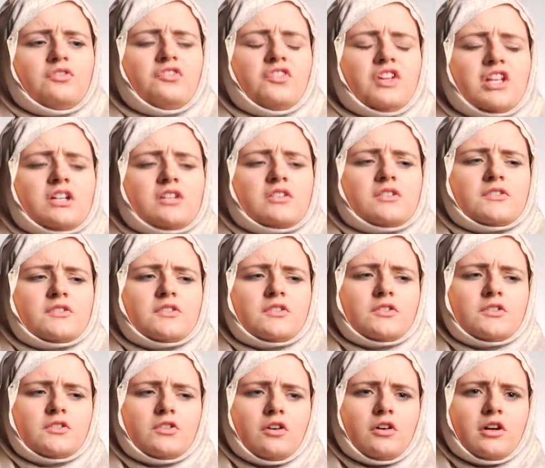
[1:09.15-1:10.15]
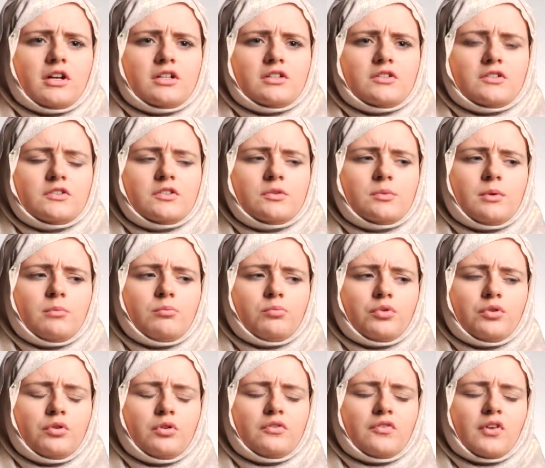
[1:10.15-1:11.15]
things started to
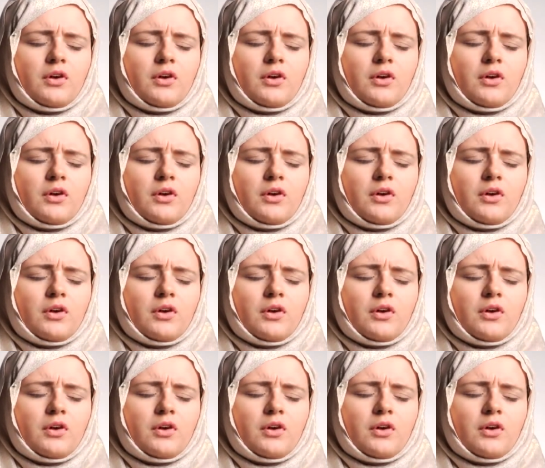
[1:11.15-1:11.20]
improve.